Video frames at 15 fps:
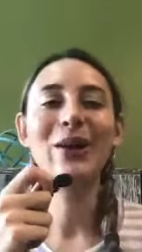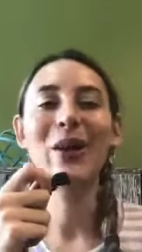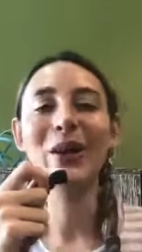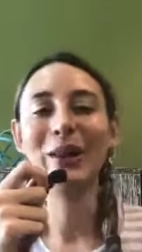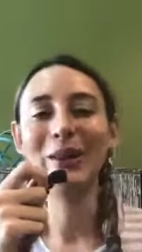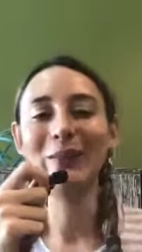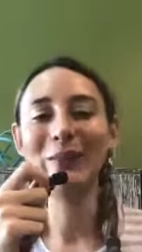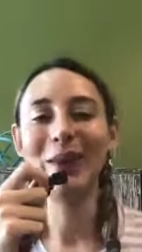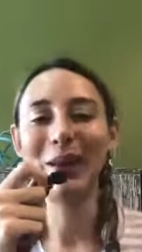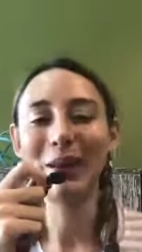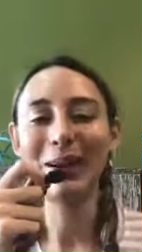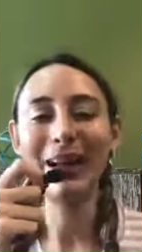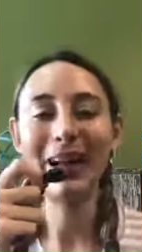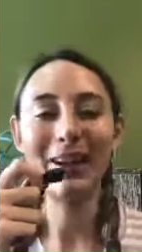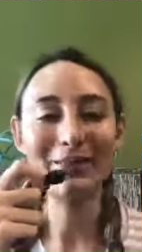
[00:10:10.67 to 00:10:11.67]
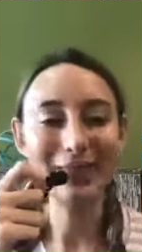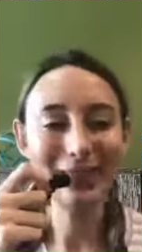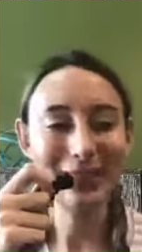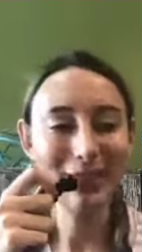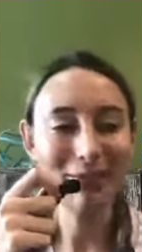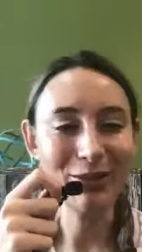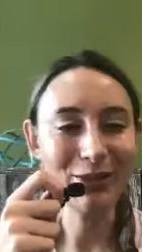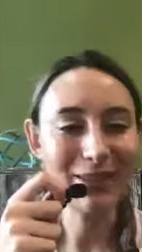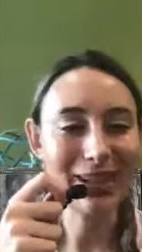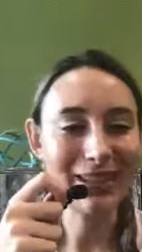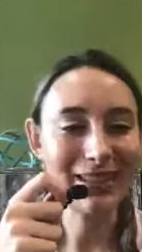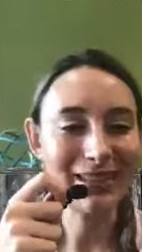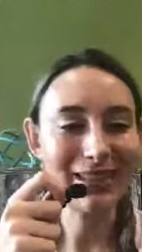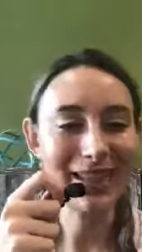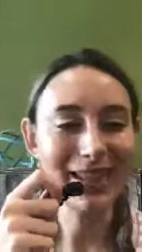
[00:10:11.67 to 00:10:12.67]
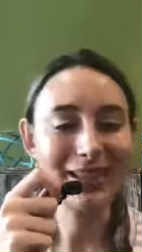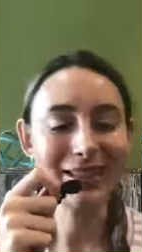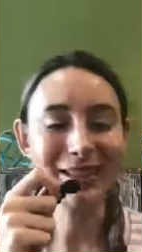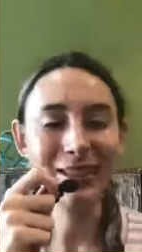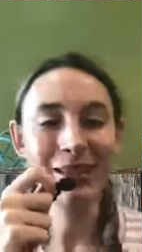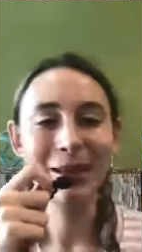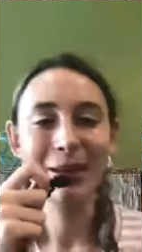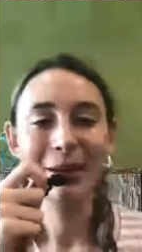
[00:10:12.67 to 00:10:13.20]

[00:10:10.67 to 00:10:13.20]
totally wrong. I'll have to double check the dates.